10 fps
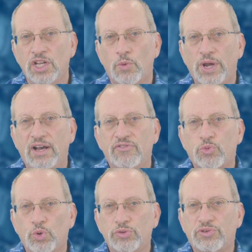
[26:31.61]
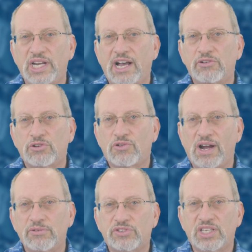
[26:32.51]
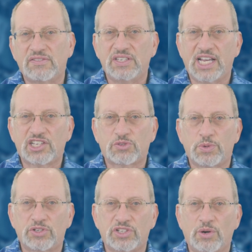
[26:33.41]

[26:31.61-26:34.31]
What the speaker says: We have world-renowned crowd safety experts,